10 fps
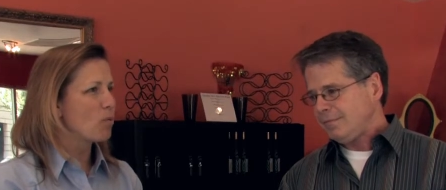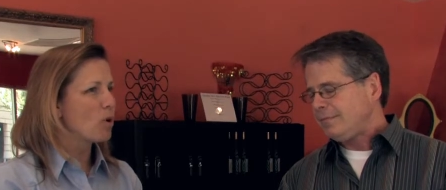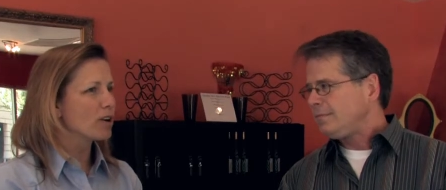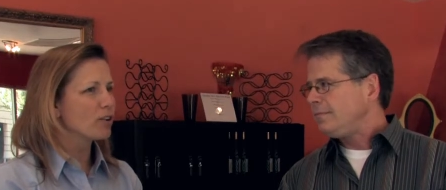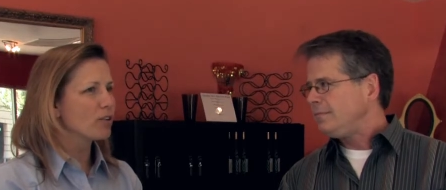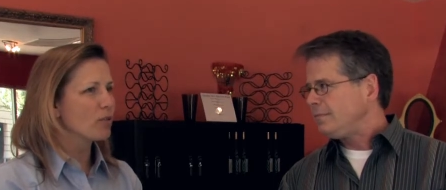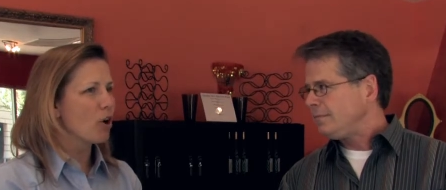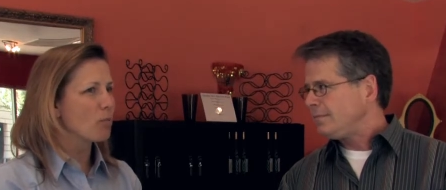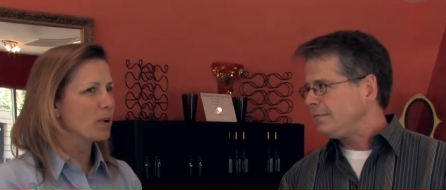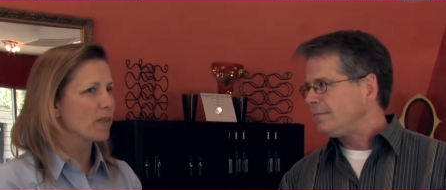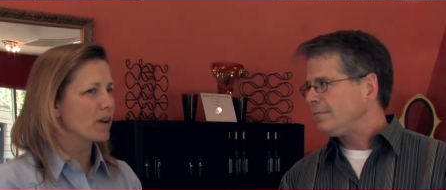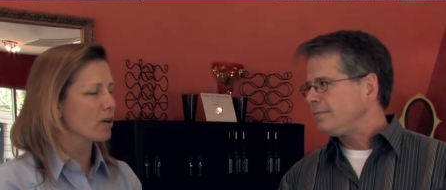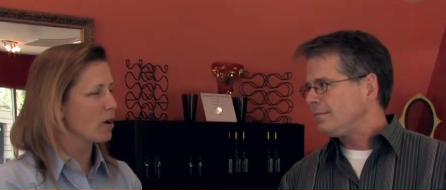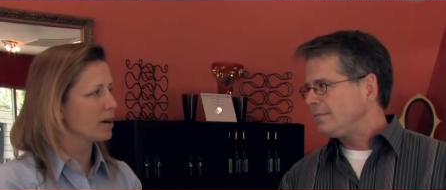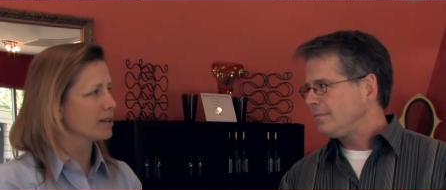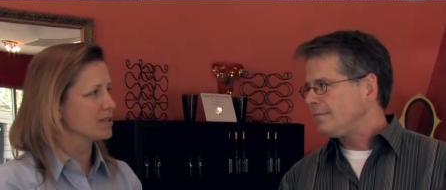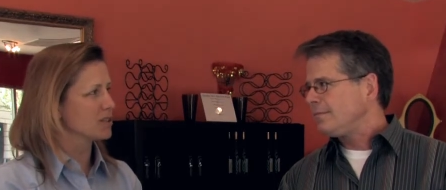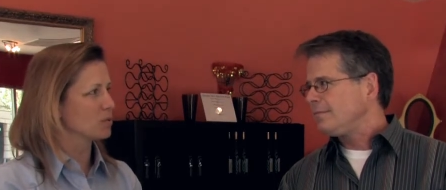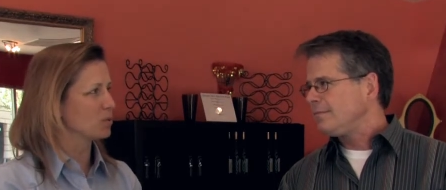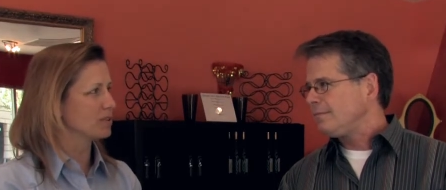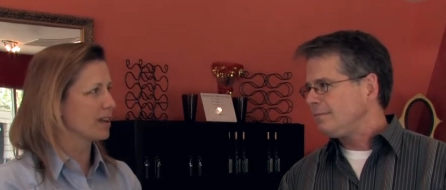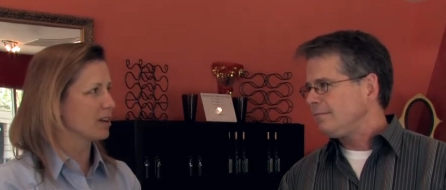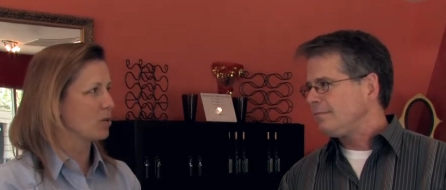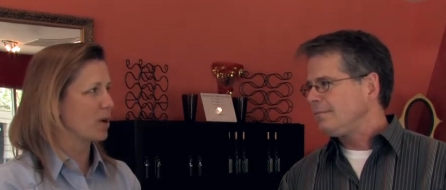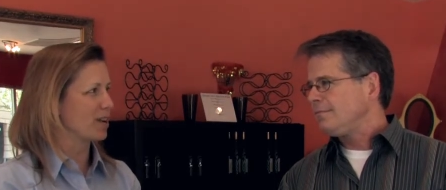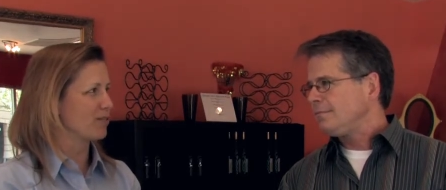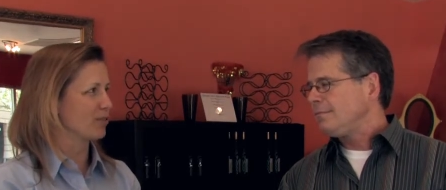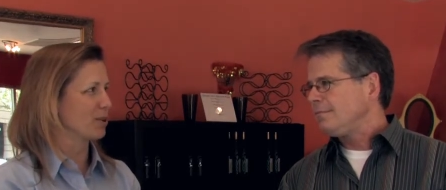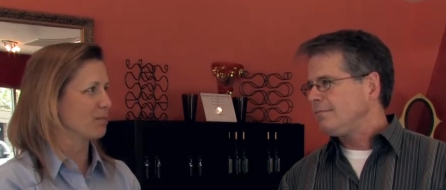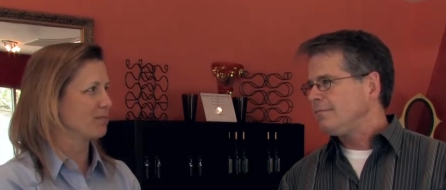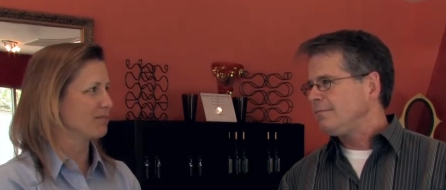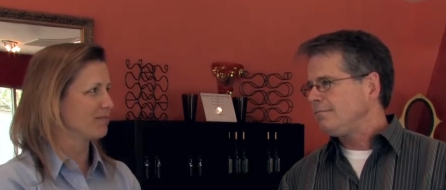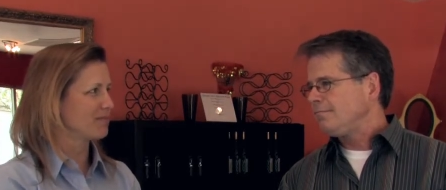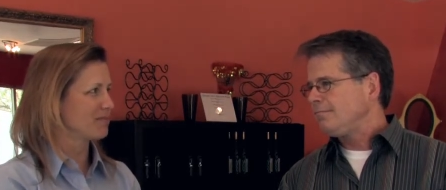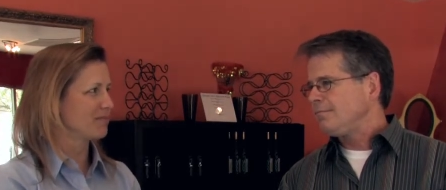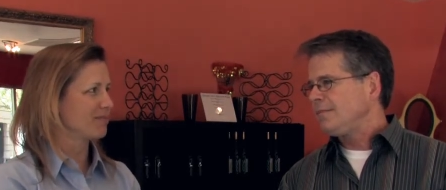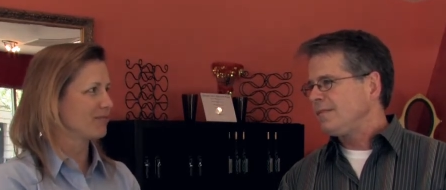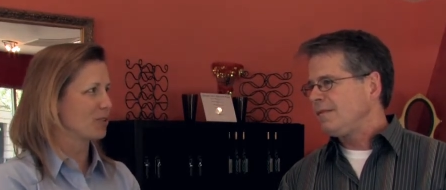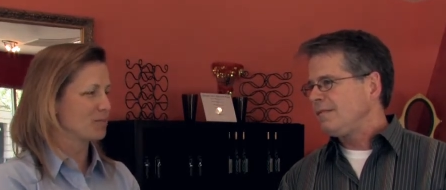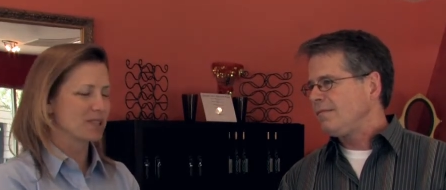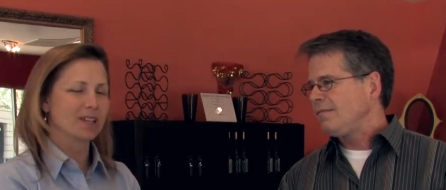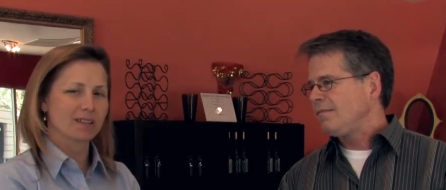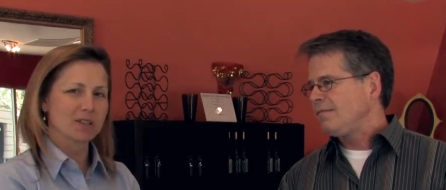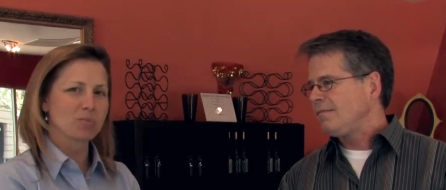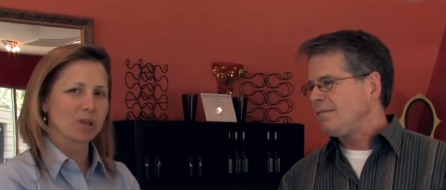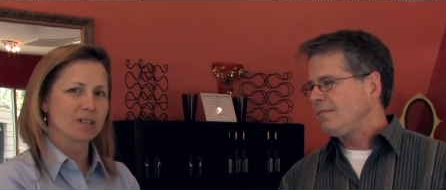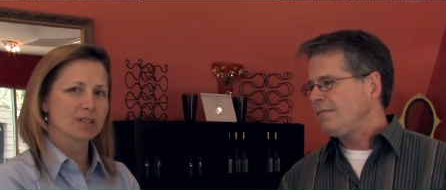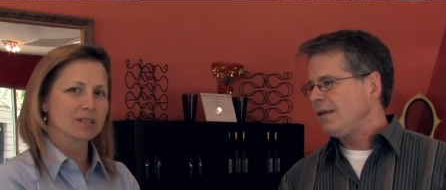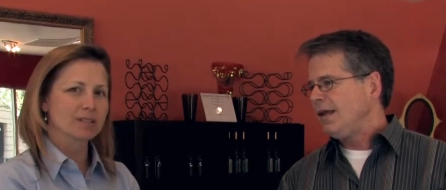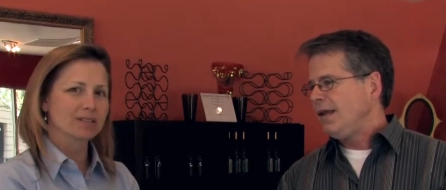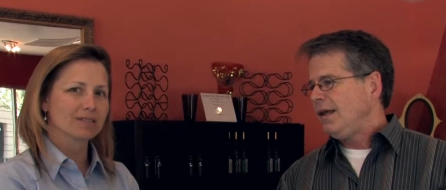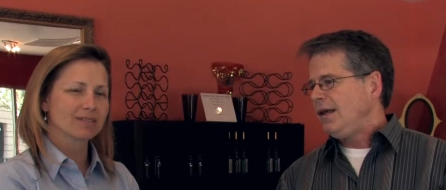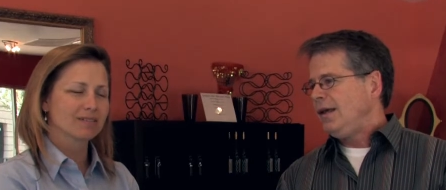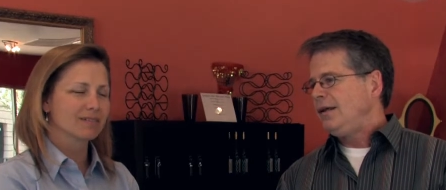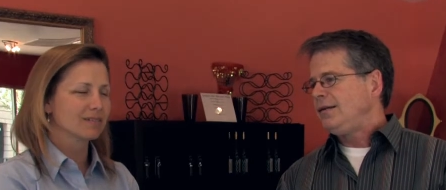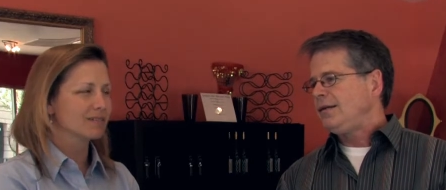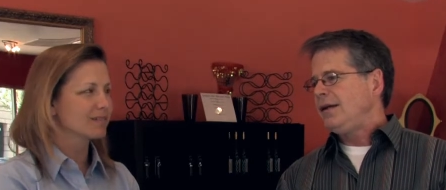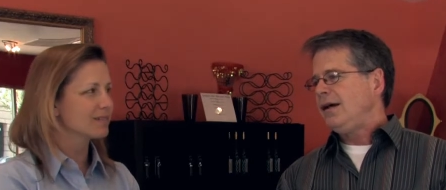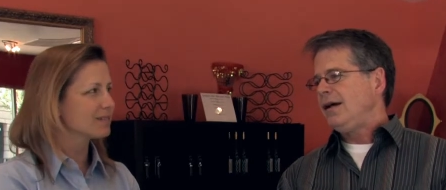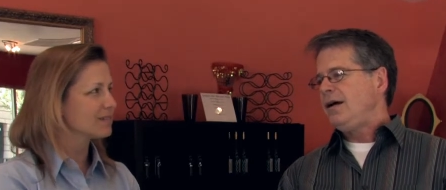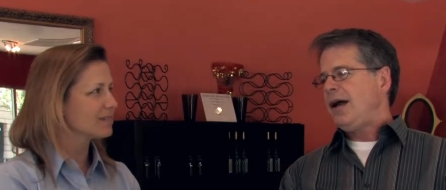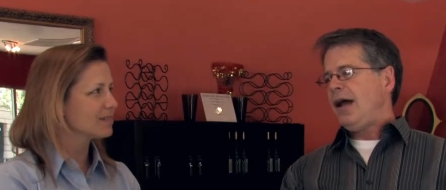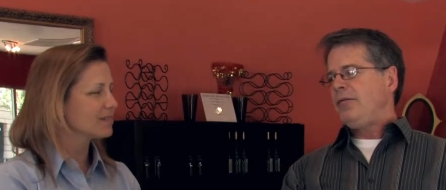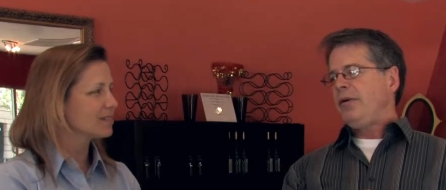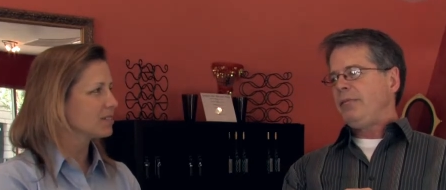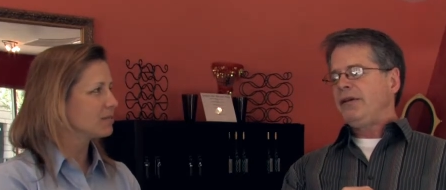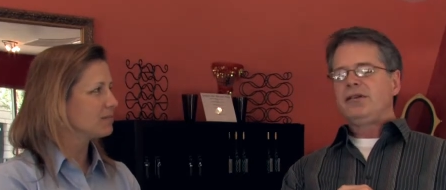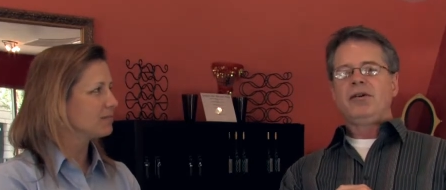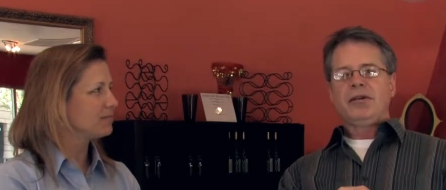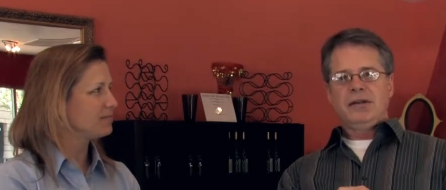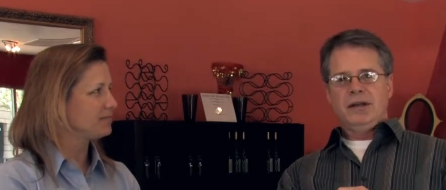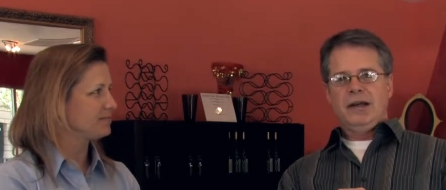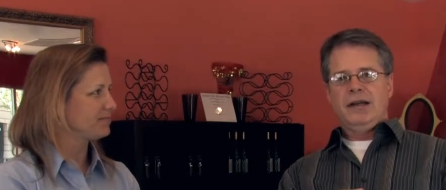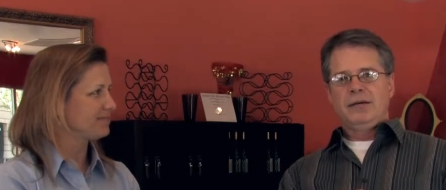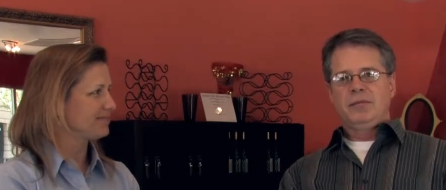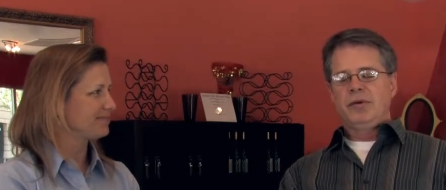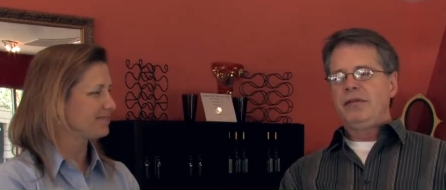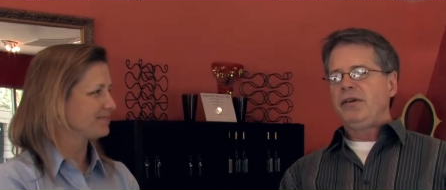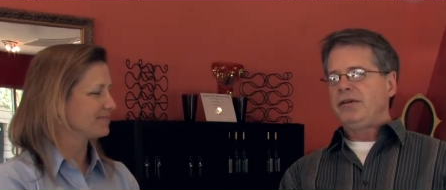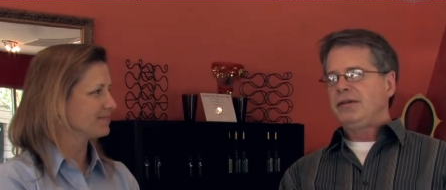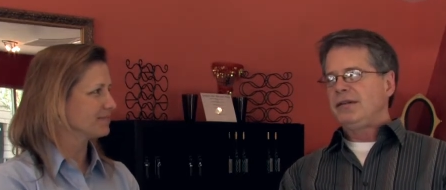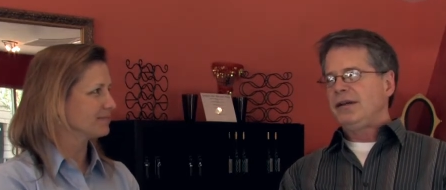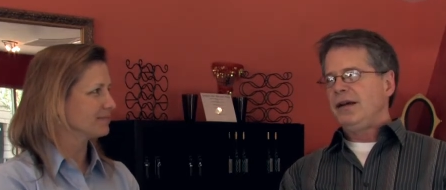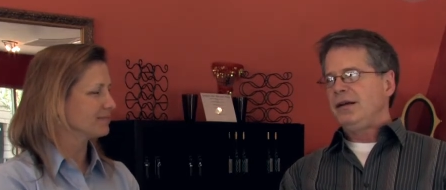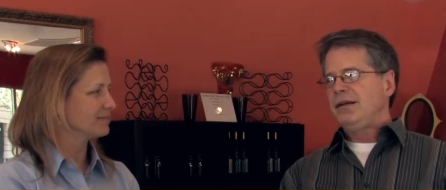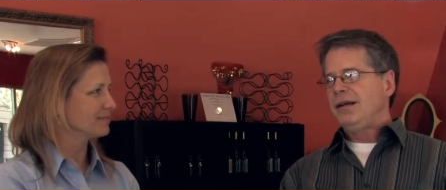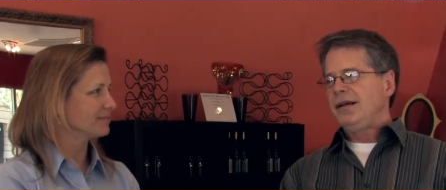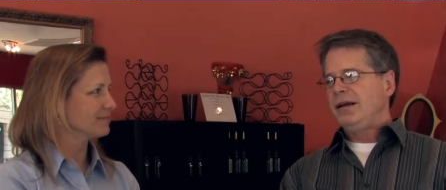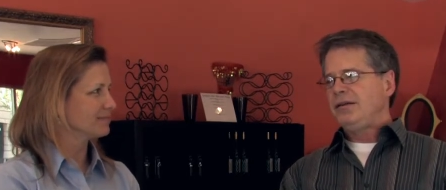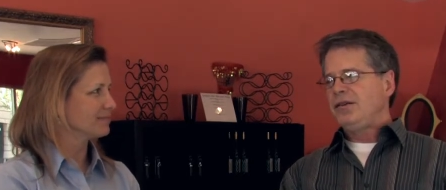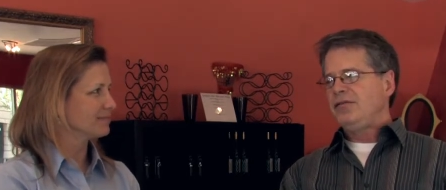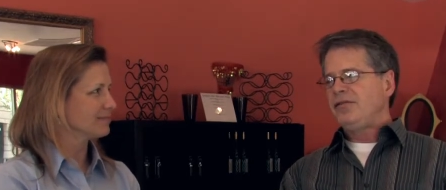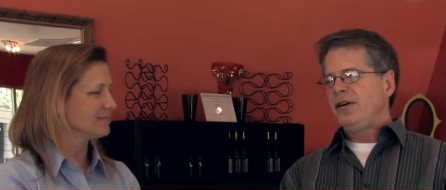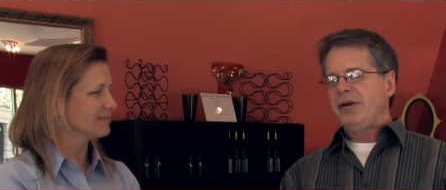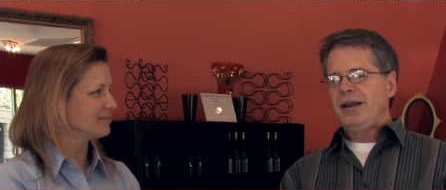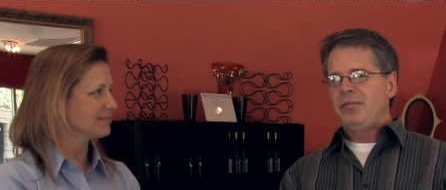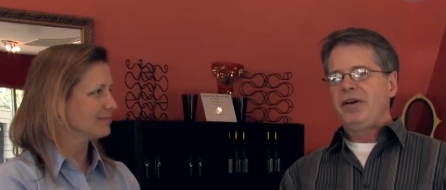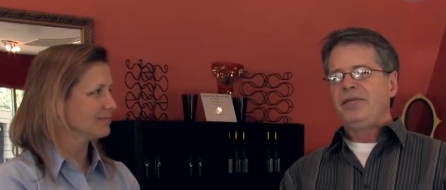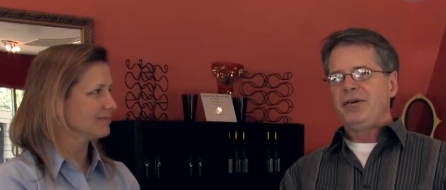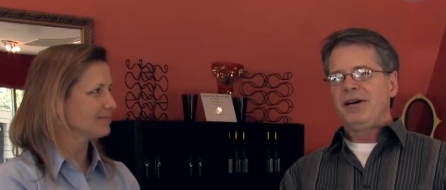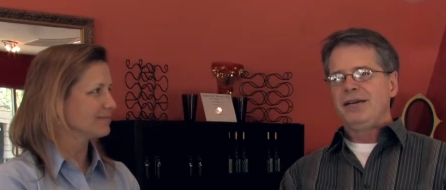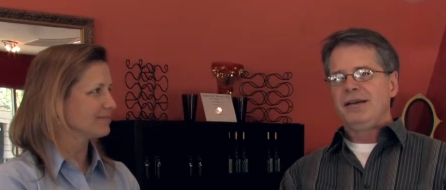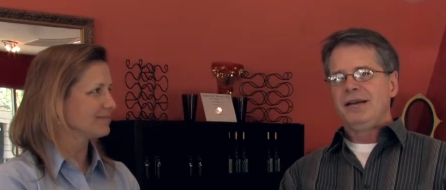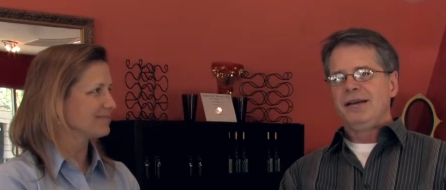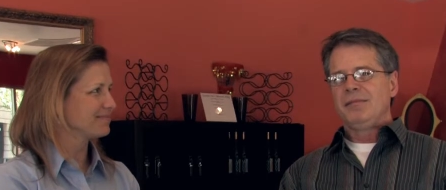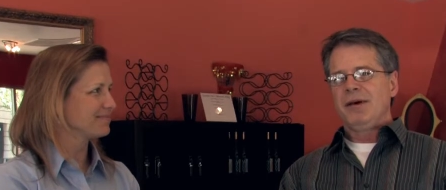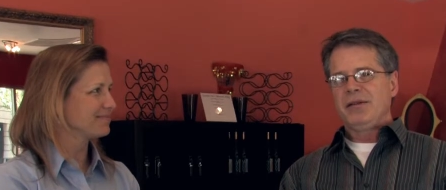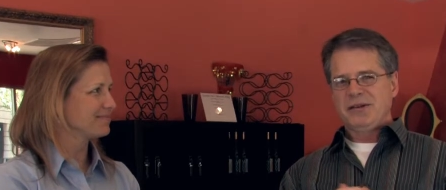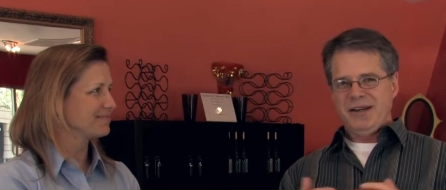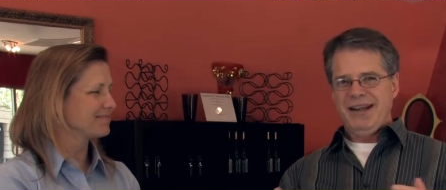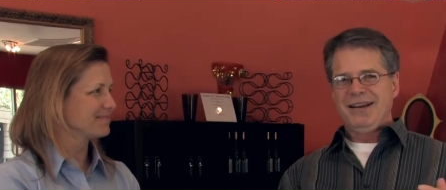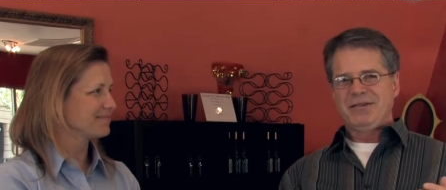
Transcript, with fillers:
Speaker 1: what are you hoping that our audiences will take away from from seeing this piece?
Speaker 2: It's uh, we've been told uh, in previews uh, uh, so far. We had a preview on Mother's Day,